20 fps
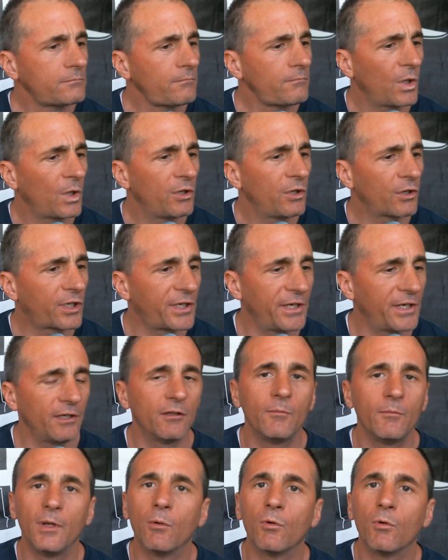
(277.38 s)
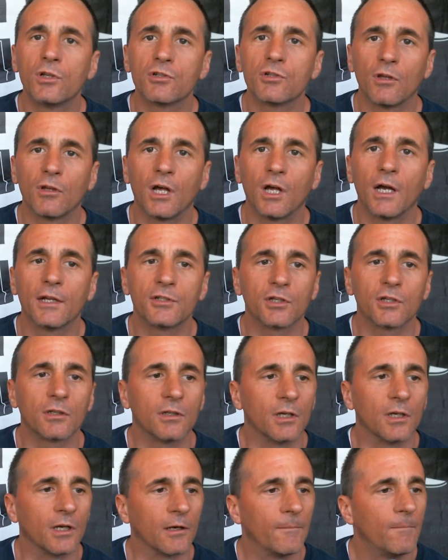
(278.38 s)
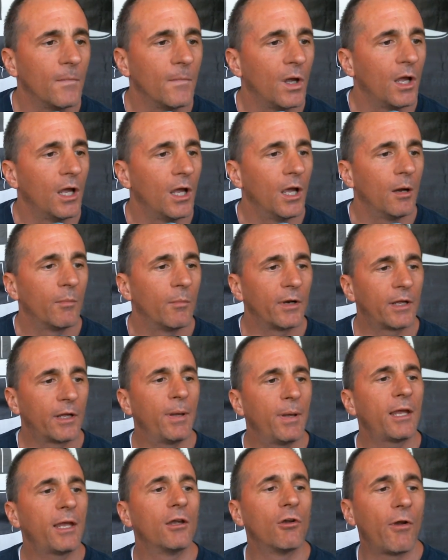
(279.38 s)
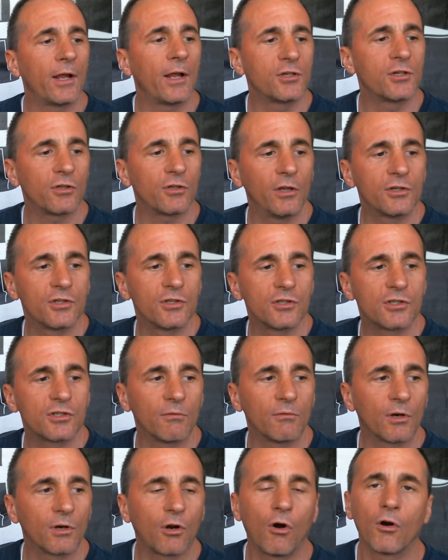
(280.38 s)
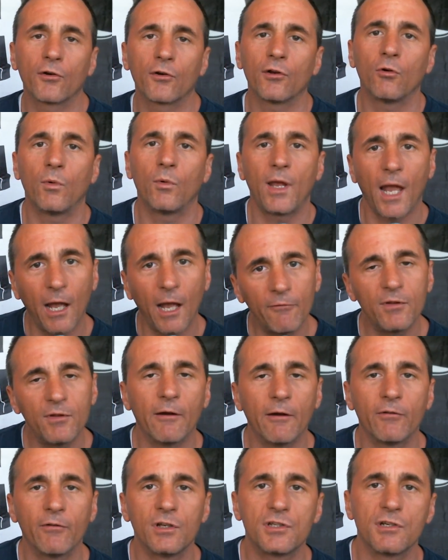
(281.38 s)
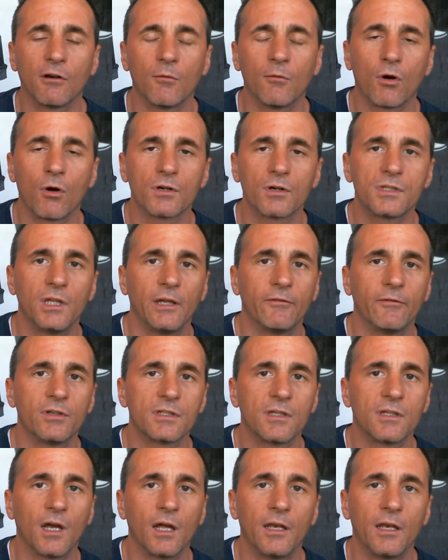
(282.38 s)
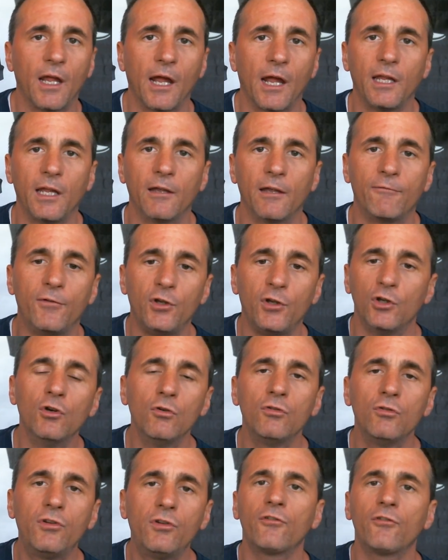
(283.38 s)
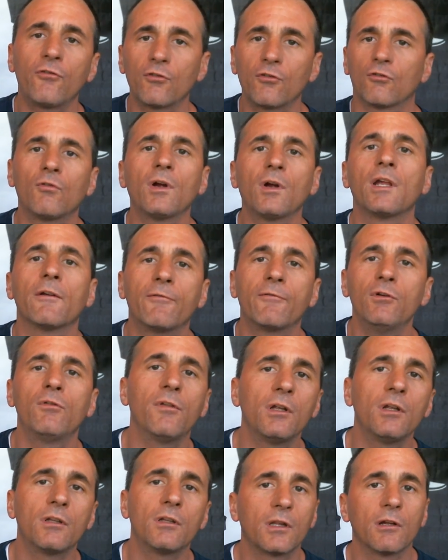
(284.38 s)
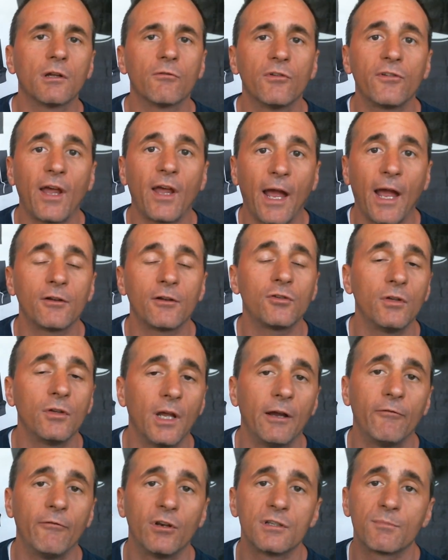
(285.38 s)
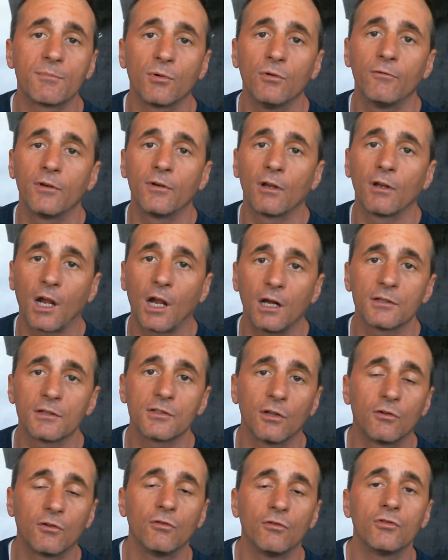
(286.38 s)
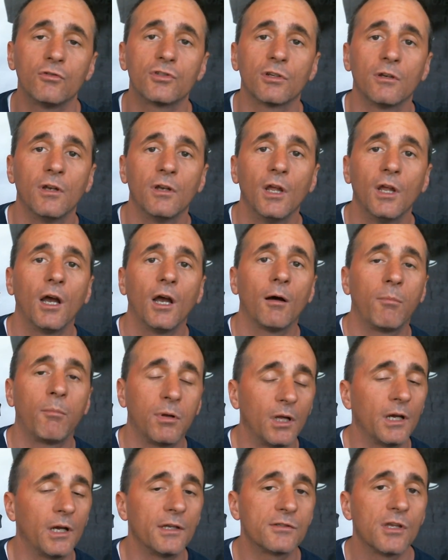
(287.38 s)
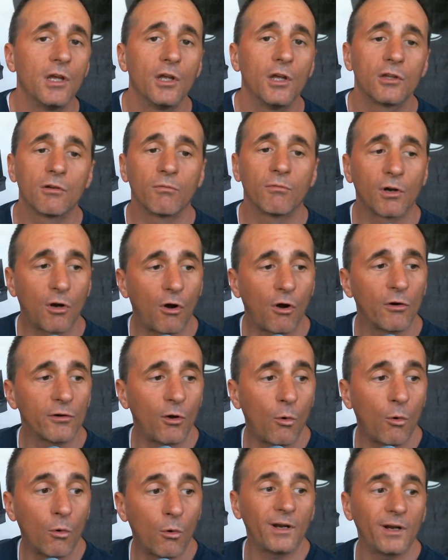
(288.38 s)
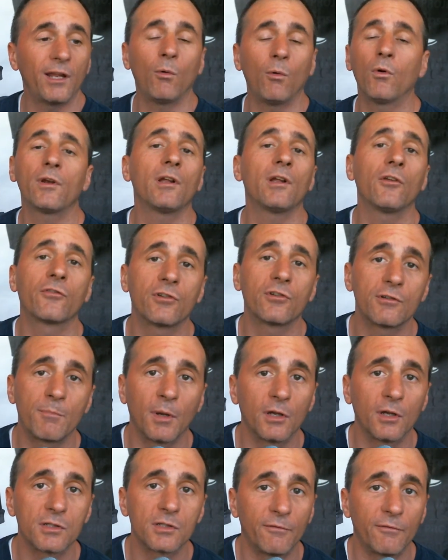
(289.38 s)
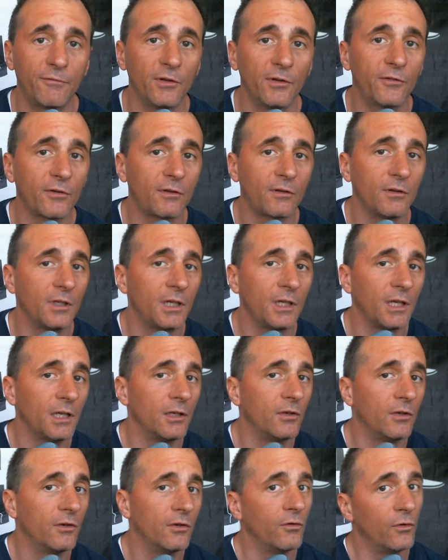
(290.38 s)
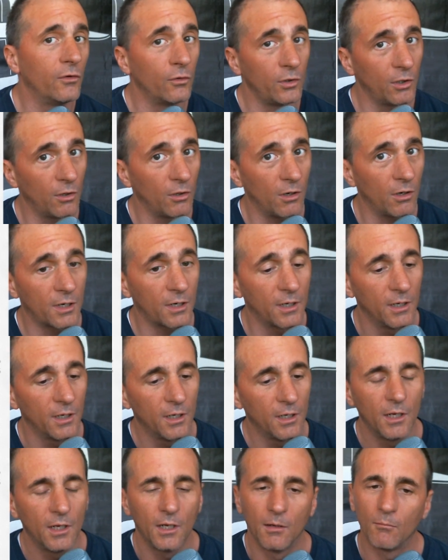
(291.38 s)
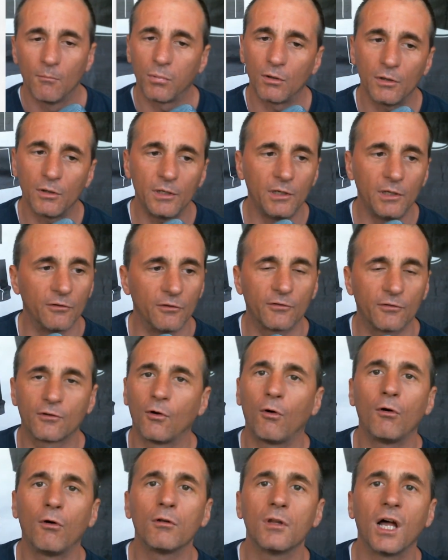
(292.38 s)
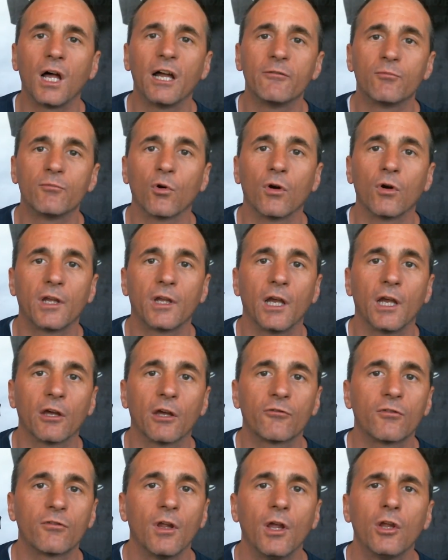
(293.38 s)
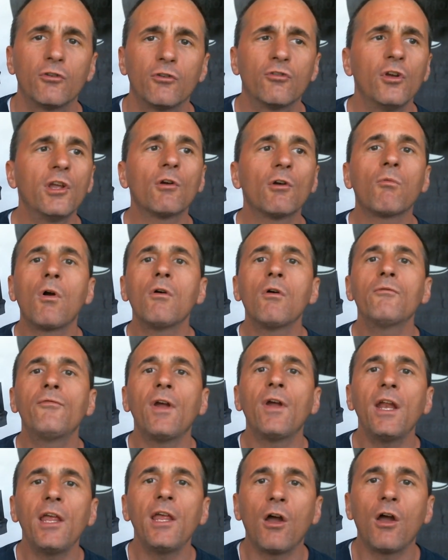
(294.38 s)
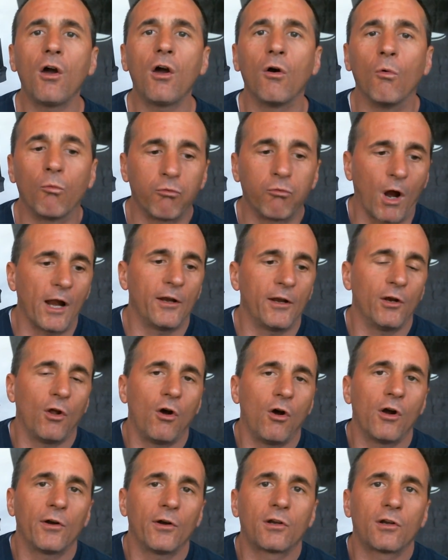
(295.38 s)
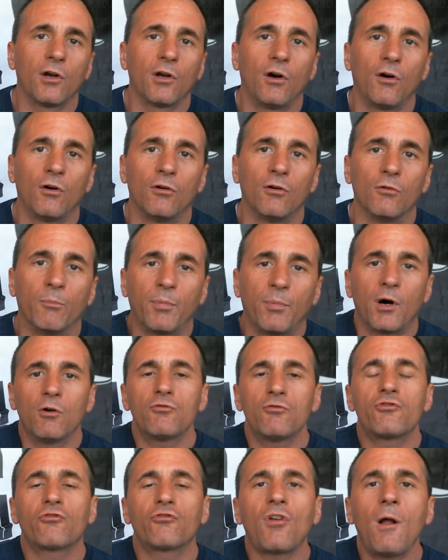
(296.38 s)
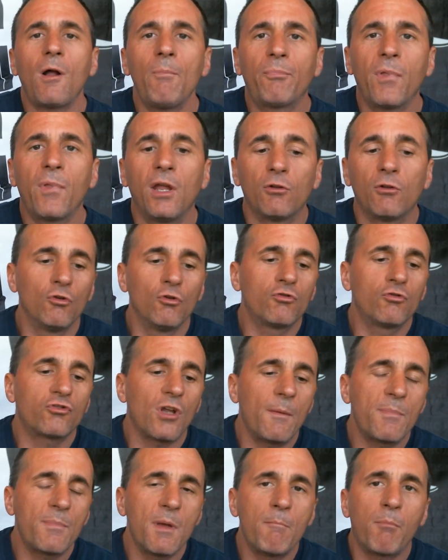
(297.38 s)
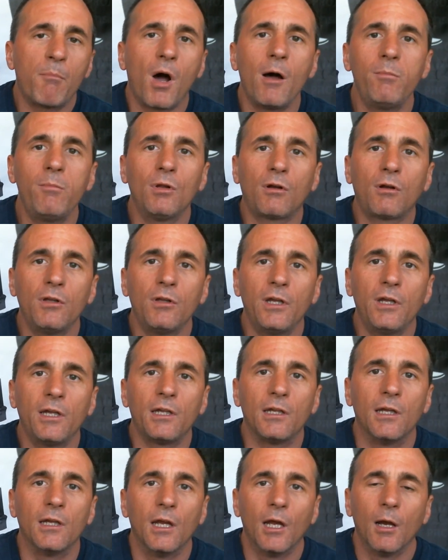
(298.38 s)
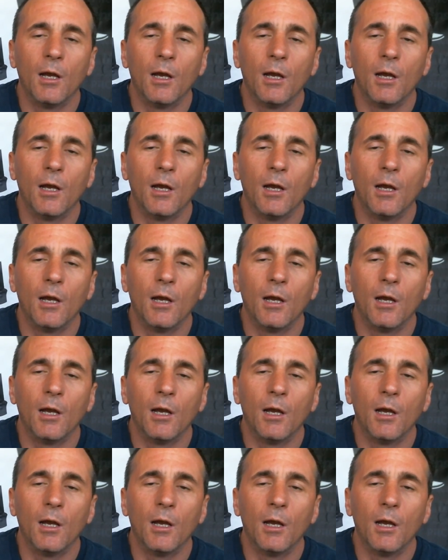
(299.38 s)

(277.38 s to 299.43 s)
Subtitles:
You're killing me with your logic there. But a big congratulations to Ricardo. We have the evidence here at markstevens.net. If you disagree, if you think that there is actually evidence proving the Constitution applies to Ricardo or anyone else just because they're physically in New York, please call live broadcast. Do your own video. Write an article. Post something. Do something publicly.